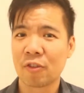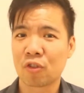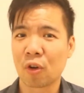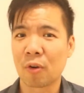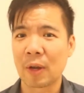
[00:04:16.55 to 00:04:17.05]

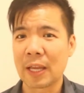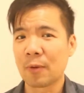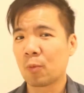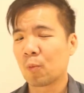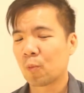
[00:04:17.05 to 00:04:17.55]
So
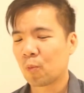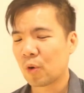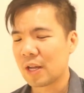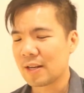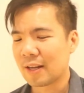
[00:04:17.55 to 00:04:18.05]
it,
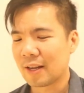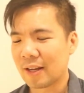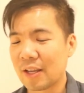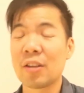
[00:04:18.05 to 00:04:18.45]
when uh,